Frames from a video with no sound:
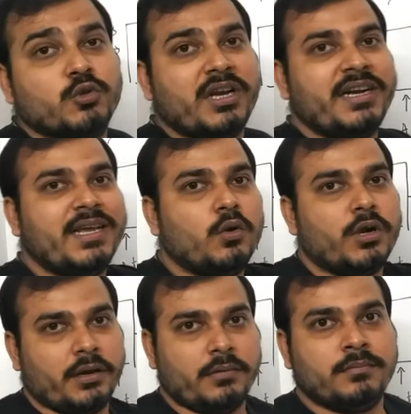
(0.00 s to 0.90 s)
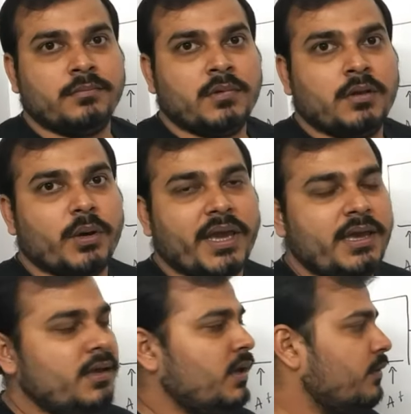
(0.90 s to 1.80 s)
to the decoder.
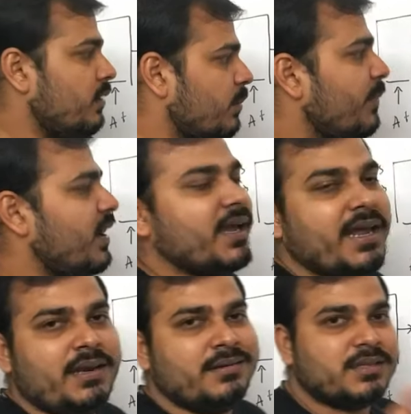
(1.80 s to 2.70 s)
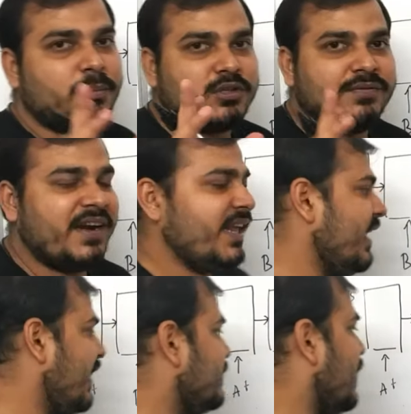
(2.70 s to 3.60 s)
Okay. Remember again, suppose if I take
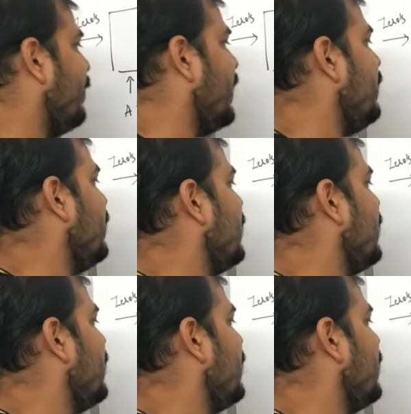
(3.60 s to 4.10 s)
an example,